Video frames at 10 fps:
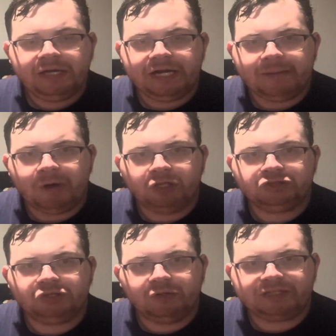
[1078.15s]
And I'm
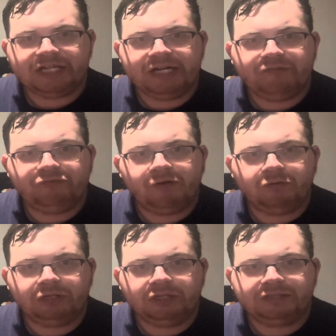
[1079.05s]
also excited for
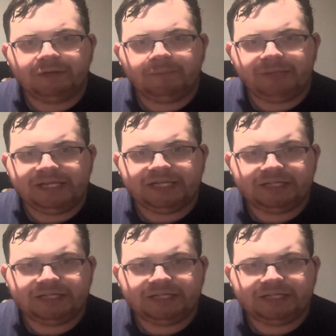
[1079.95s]
the Summit Peak